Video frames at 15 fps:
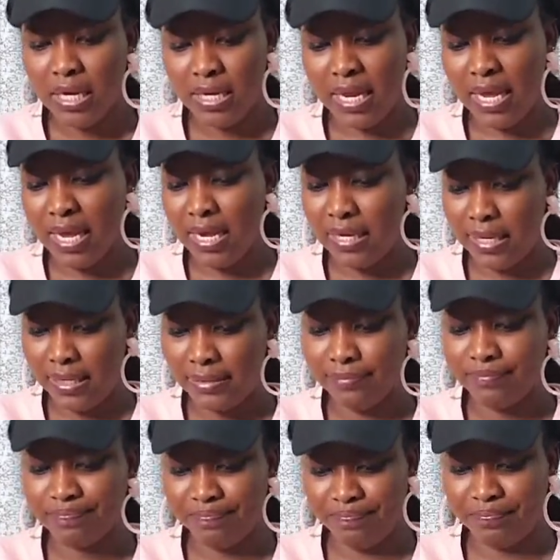Diane,
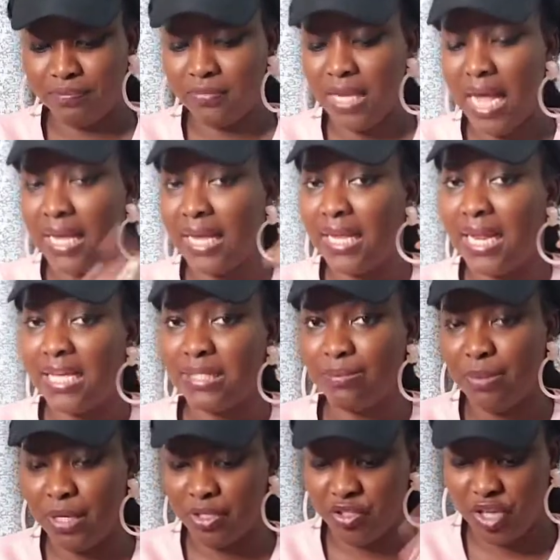that girl has
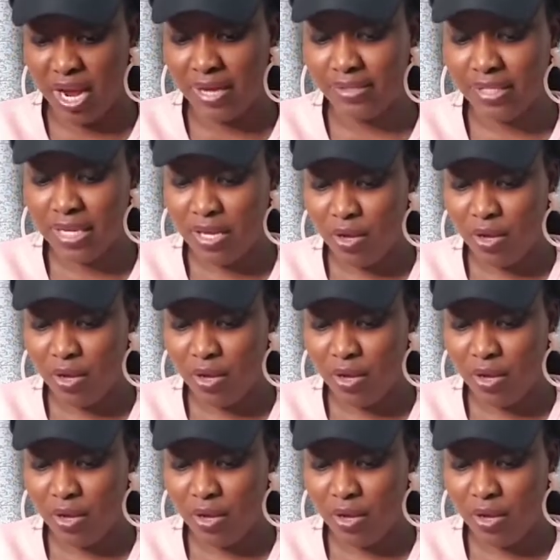brain, Sha.